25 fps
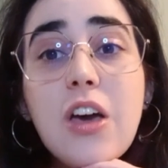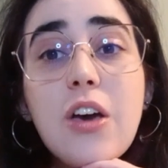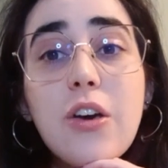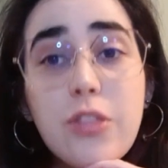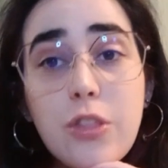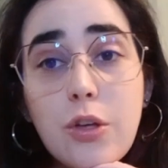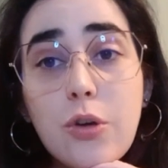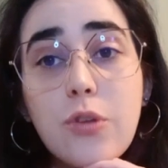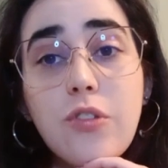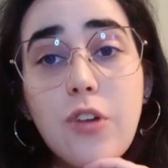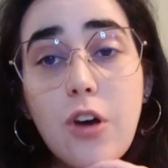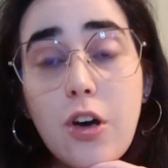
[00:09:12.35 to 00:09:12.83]

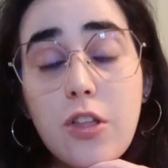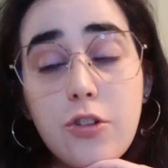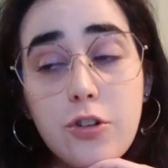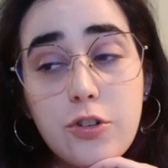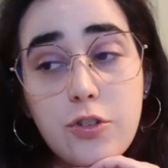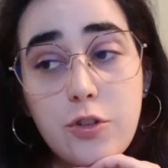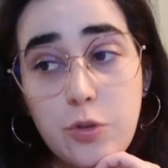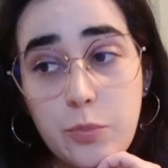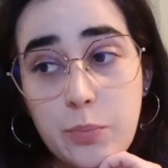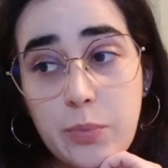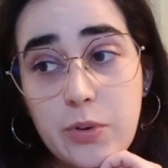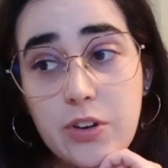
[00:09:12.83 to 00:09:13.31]
those other
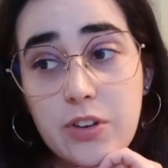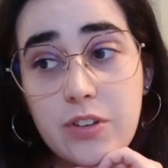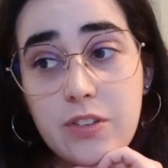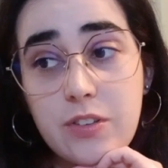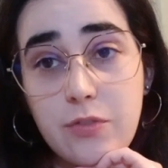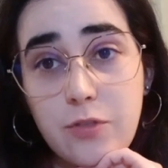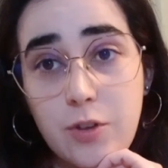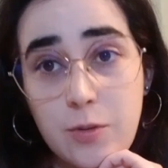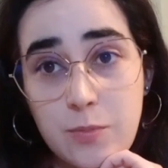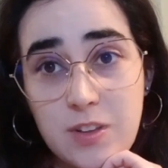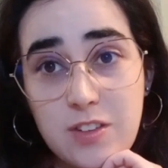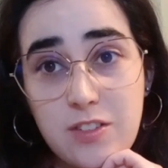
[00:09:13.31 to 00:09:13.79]
two books
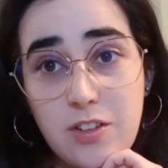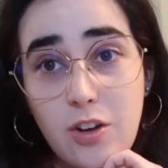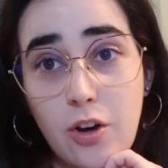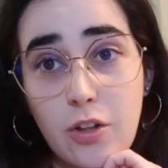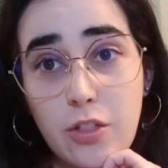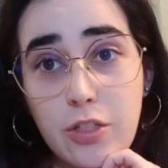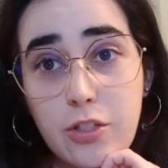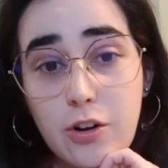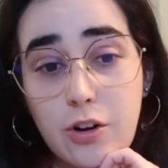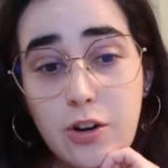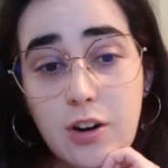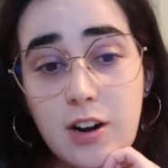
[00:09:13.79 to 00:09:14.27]
from this
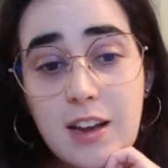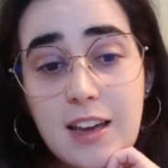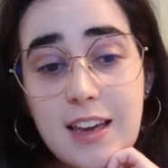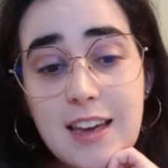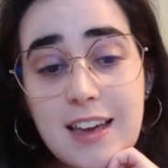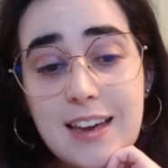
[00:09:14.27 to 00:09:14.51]
author.